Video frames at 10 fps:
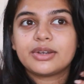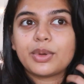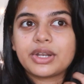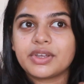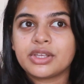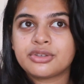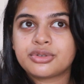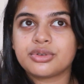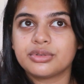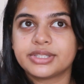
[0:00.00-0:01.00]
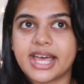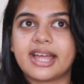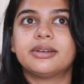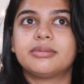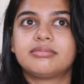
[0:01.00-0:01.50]
And whenever I used to use
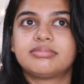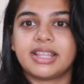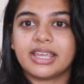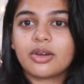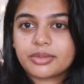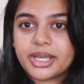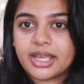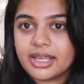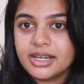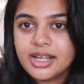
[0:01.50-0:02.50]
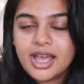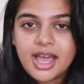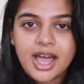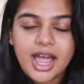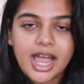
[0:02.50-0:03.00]
that thing on my hair,
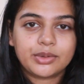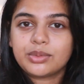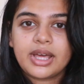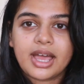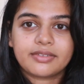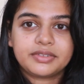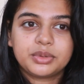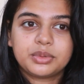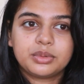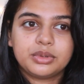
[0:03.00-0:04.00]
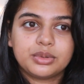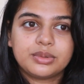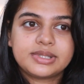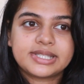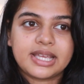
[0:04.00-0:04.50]
I don't have to
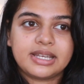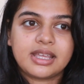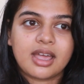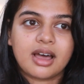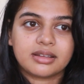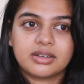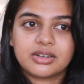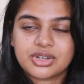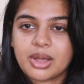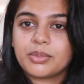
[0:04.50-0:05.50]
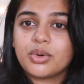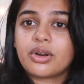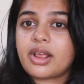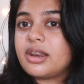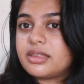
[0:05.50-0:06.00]
use any other shampoo or
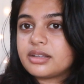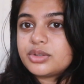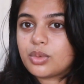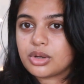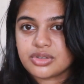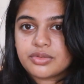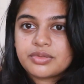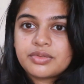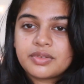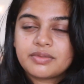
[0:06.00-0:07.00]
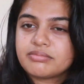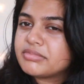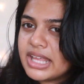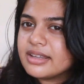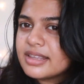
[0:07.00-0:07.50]
anything to wash off
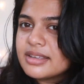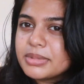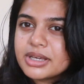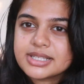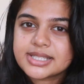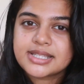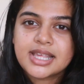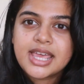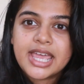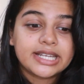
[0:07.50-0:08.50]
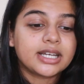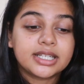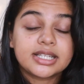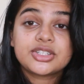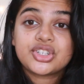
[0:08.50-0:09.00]
anything because it
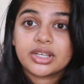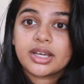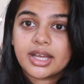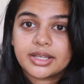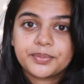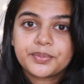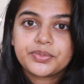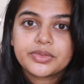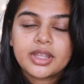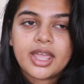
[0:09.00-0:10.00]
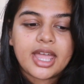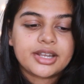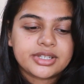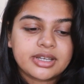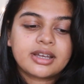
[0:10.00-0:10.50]
contains shikakai. And
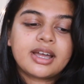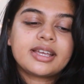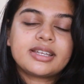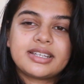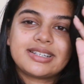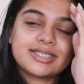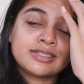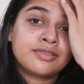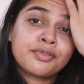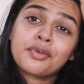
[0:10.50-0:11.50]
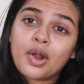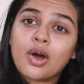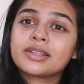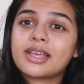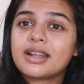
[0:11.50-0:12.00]
shikakai, it doesn't
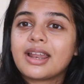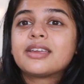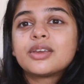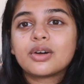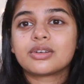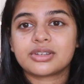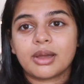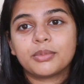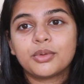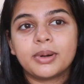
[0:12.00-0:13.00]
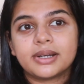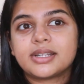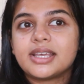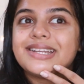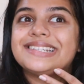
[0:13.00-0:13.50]
froth like your shampoo, but
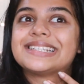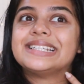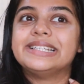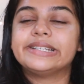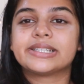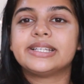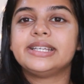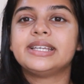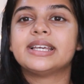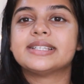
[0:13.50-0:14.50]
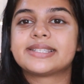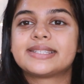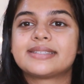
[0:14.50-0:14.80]
it literally is